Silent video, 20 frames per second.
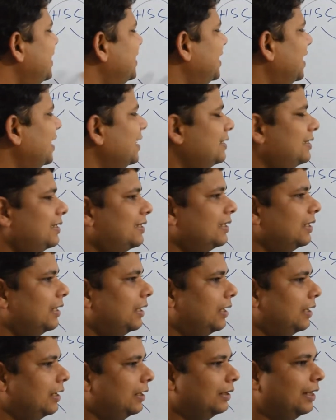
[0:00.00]
stage,
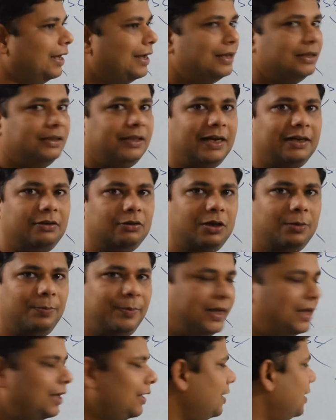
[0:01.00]
that will
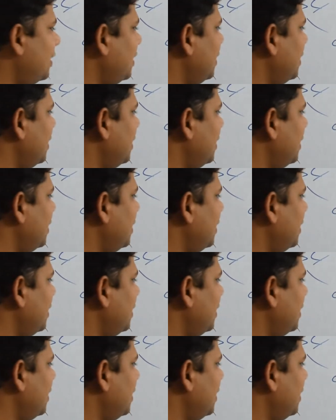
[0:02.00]
be